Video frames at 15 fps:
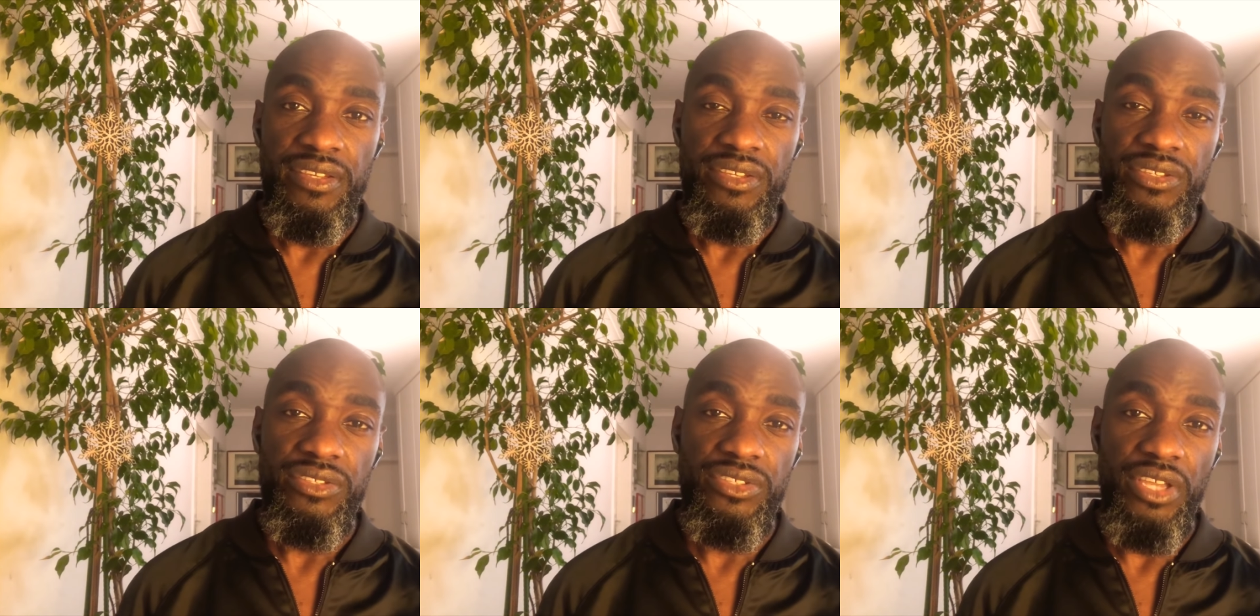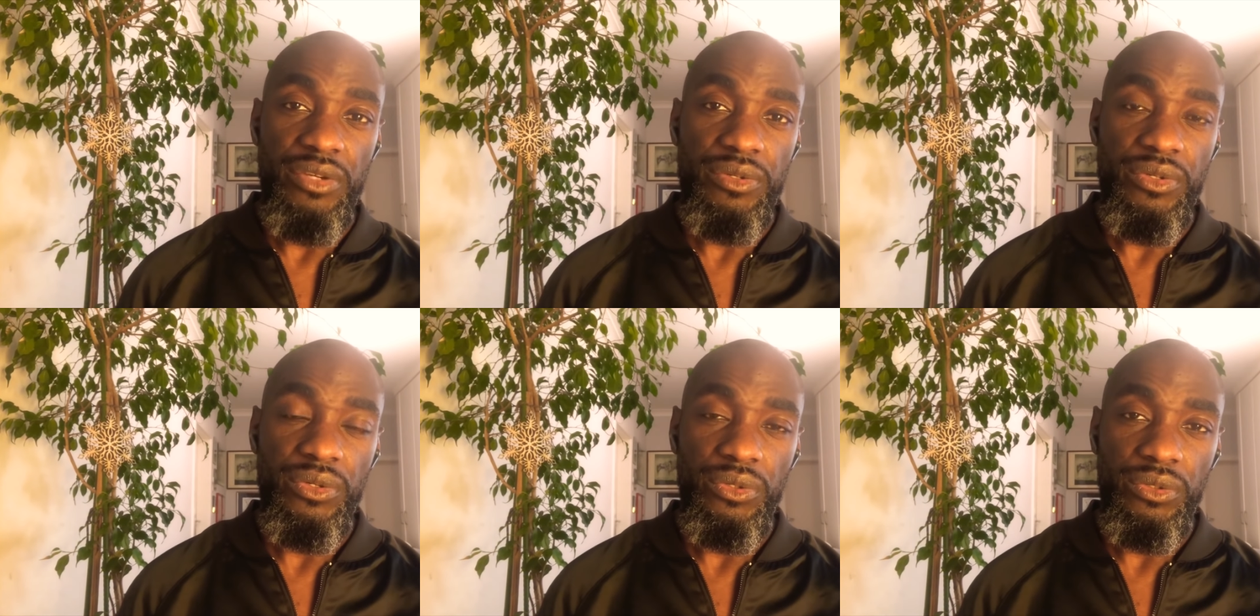
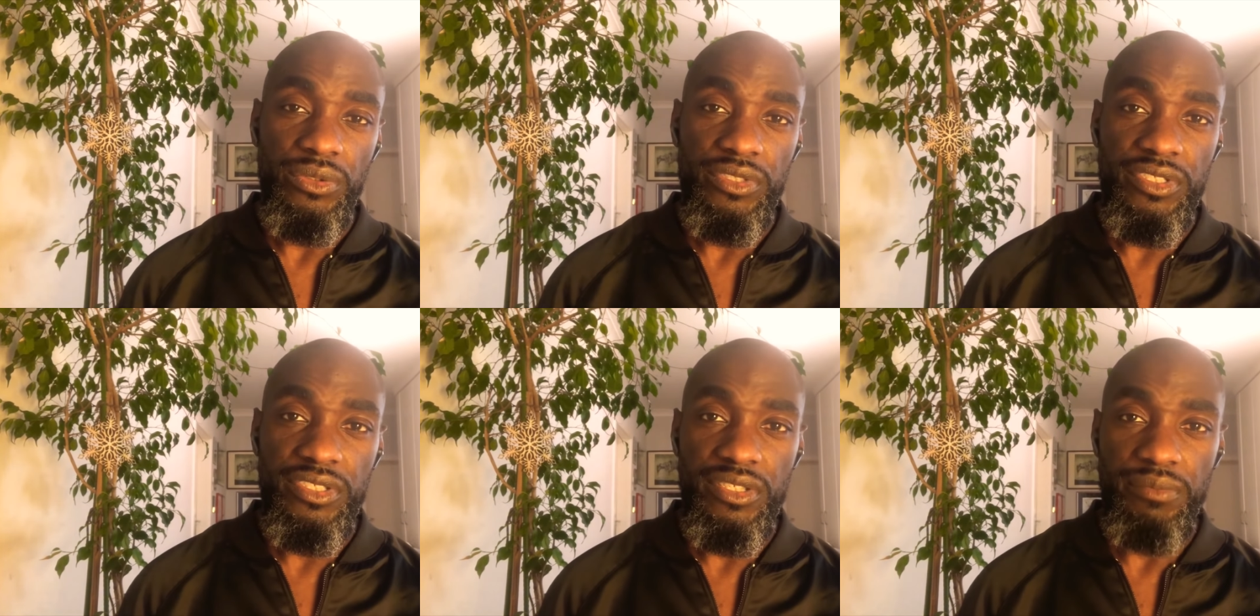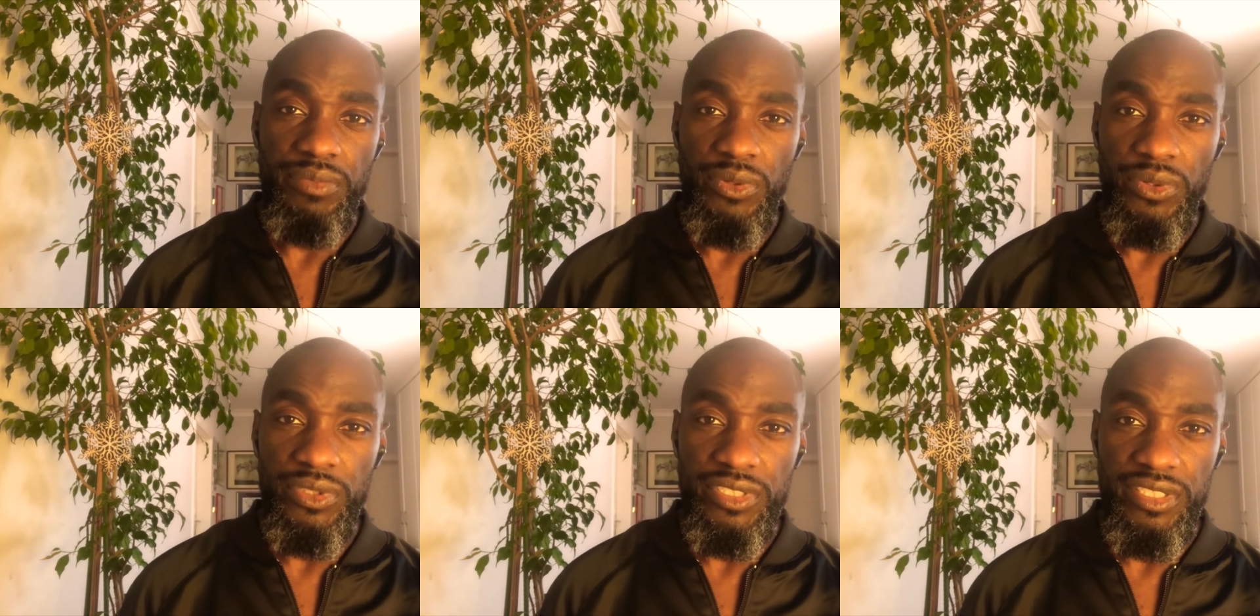so-called
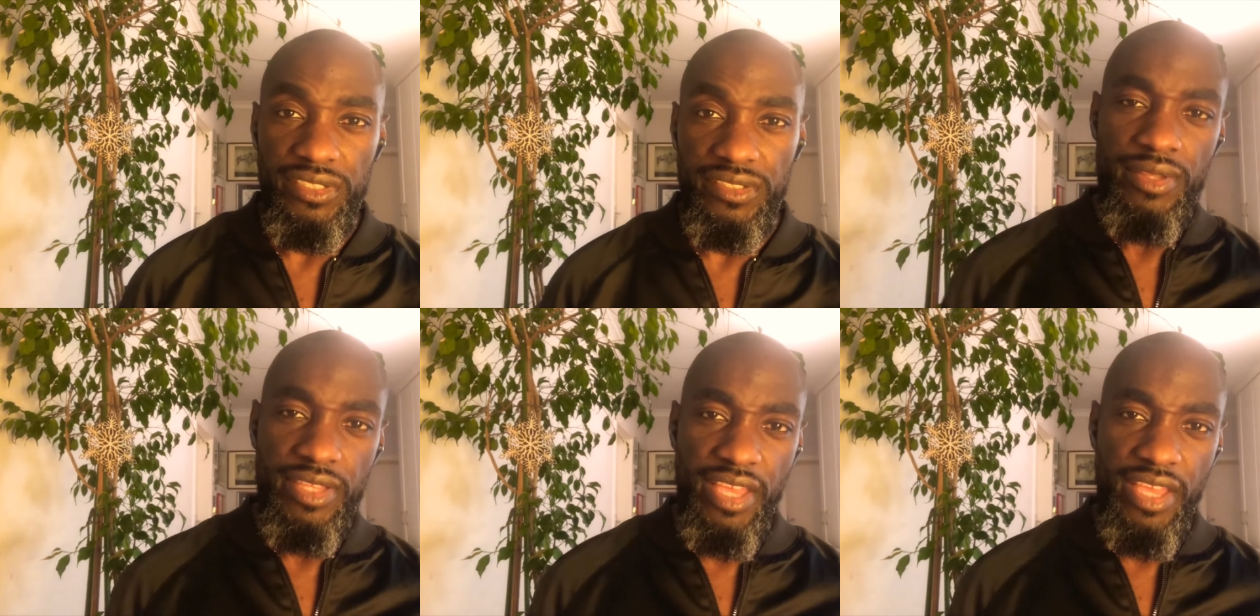supporters.